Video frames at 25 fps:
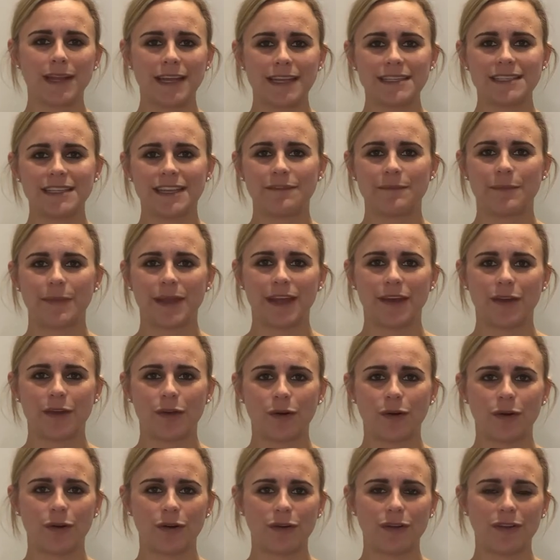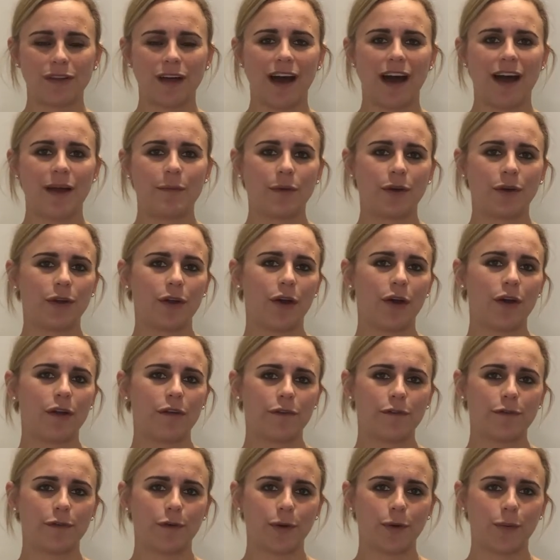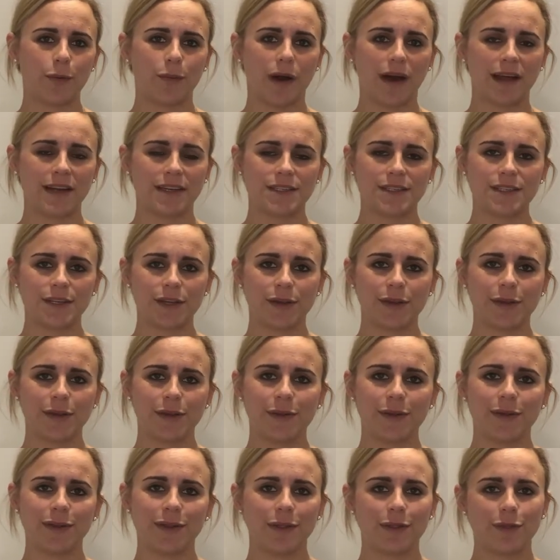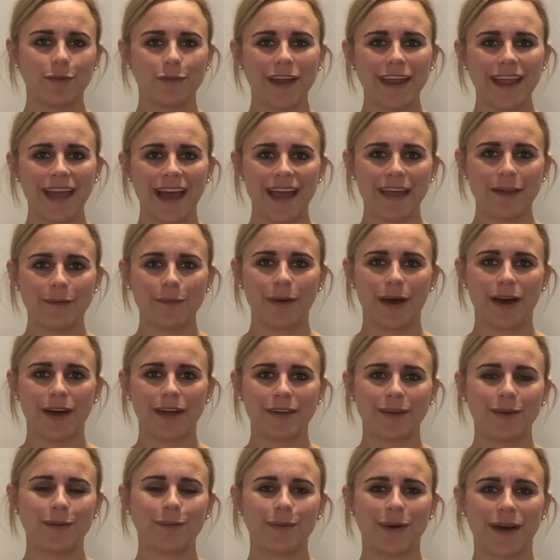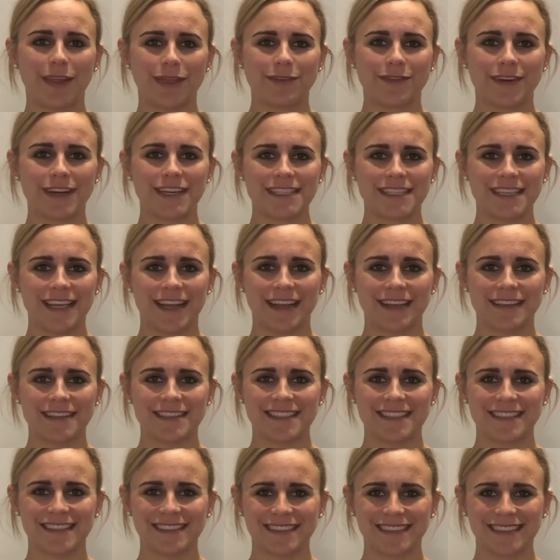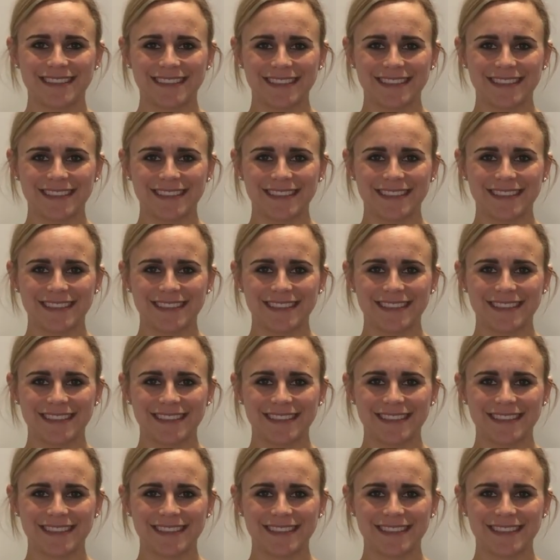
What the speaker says: please give me a call. I'm on 0412 381 136.